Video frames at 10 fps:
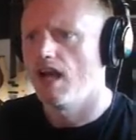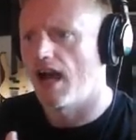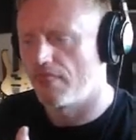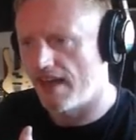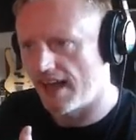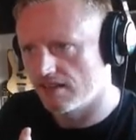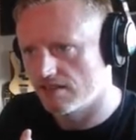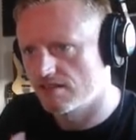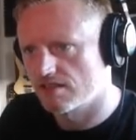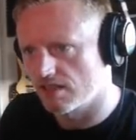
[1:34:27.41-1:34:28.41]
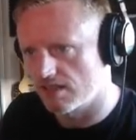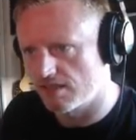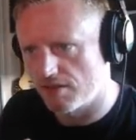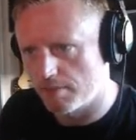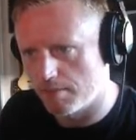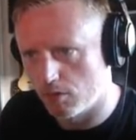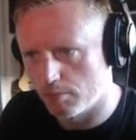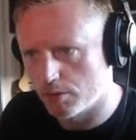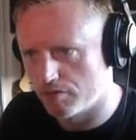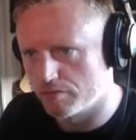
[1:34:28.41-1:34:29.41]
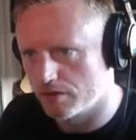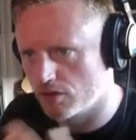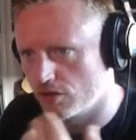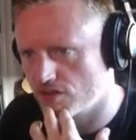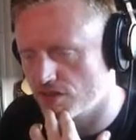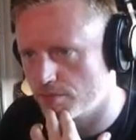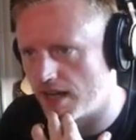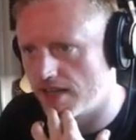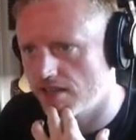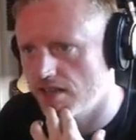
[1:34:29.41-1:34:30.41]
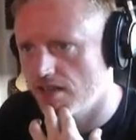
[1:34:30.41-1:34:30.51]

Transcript: and then to give it a bit more movement with the auto pan.